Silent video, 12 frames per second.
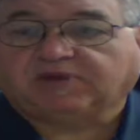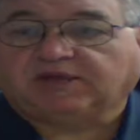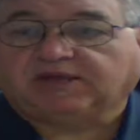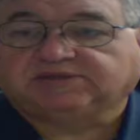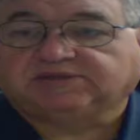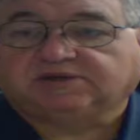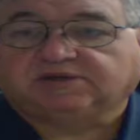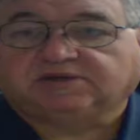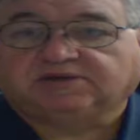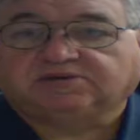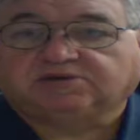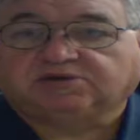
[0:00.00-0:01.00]
as
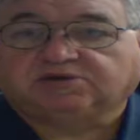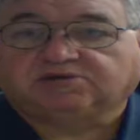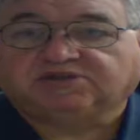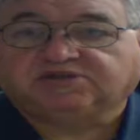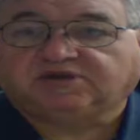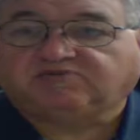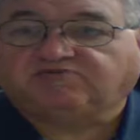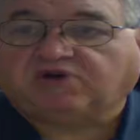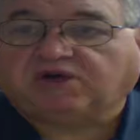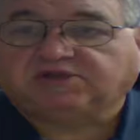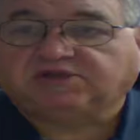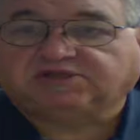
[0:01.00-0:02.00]
a Christian
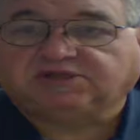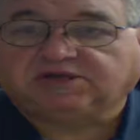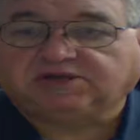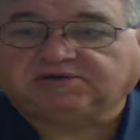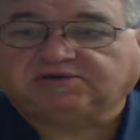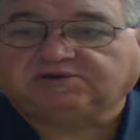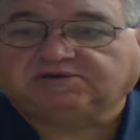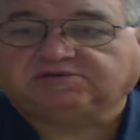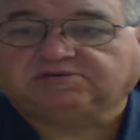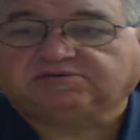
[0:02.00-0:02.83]
volunteer,